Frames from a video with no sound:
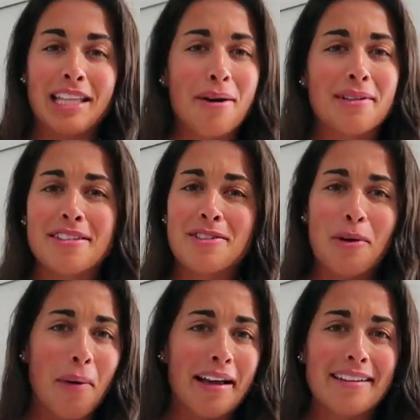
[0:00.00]
That was
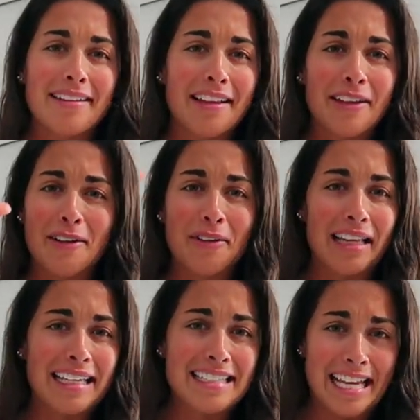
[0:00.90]
quite the little
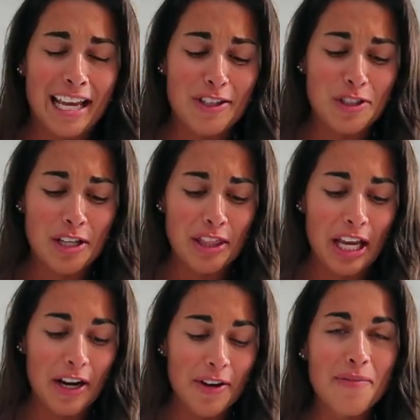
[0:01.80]
like tangent
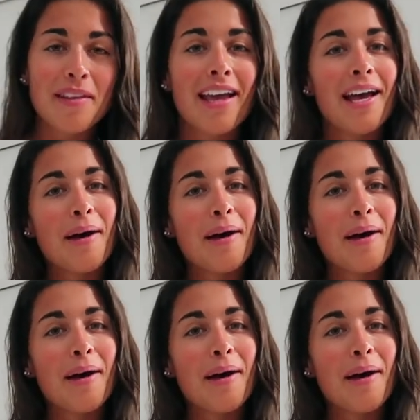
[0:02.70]
there,